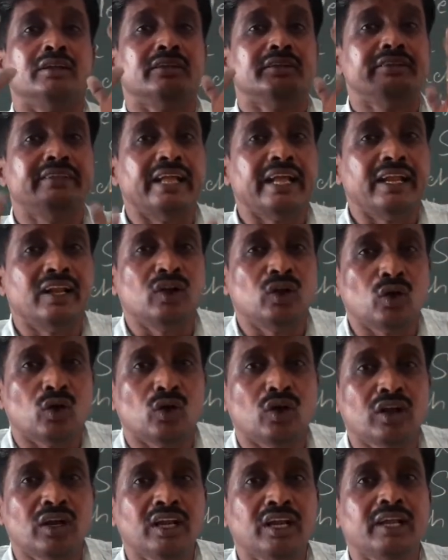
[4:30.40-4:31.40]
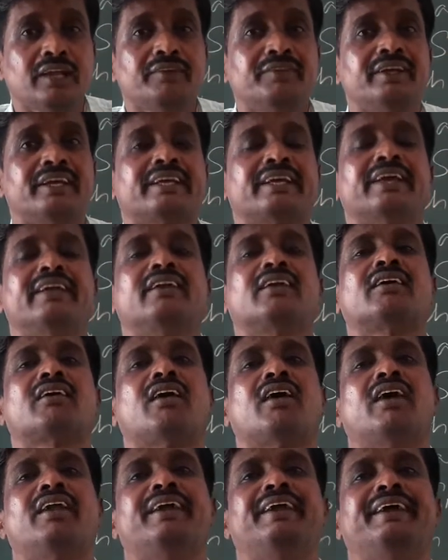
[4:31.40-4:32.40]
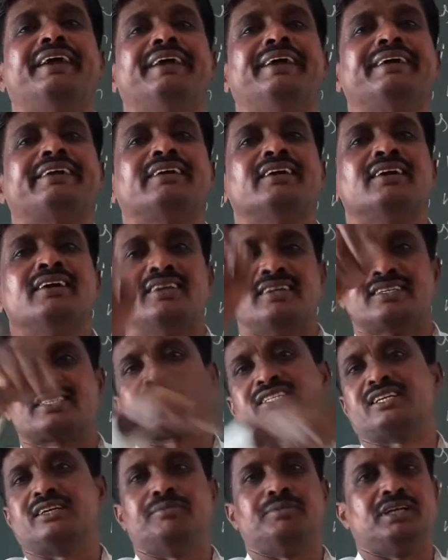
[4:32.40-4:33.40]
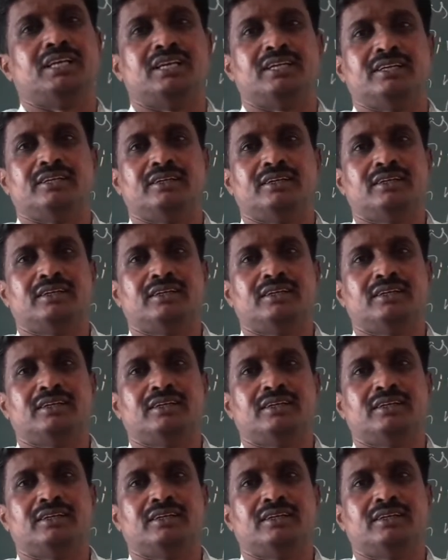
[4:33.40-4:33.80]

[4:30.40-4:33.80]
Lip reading: then normally we can call it simile.